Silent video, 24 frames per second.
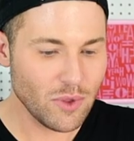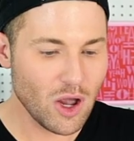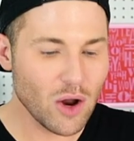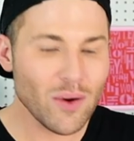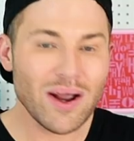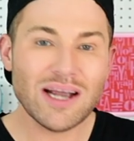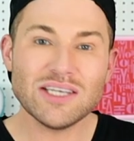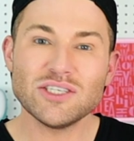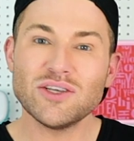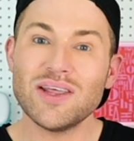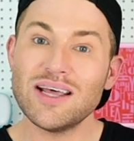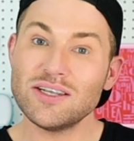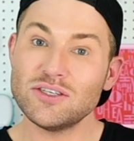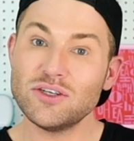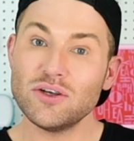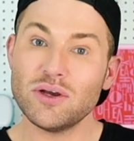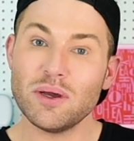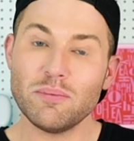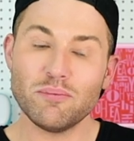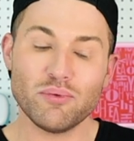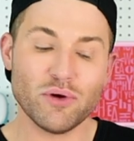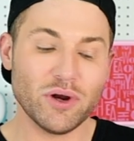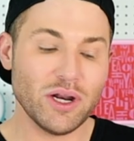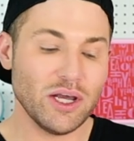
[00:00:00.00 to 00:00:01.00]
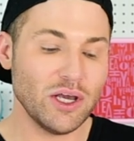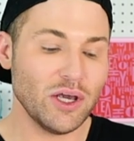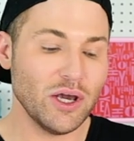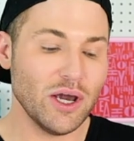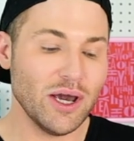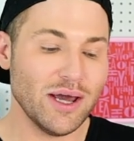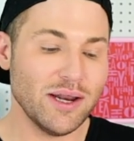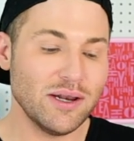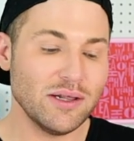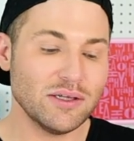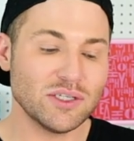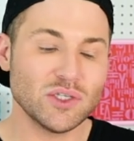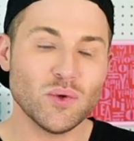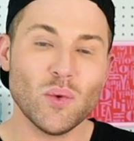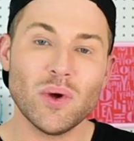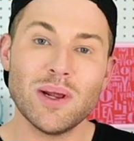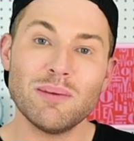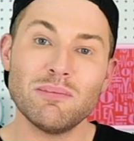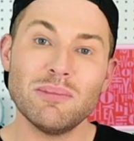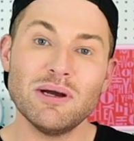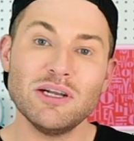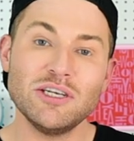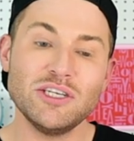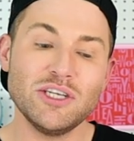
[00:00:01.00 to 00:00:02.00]
All right, so that's looking pretty good. So what
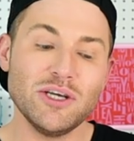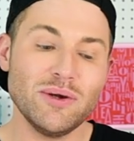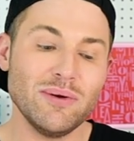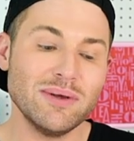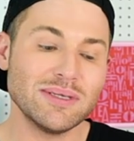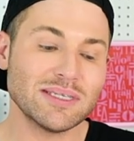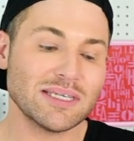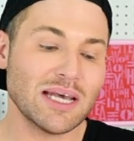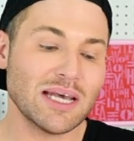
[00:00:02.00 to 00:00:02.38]
I'm gonna do is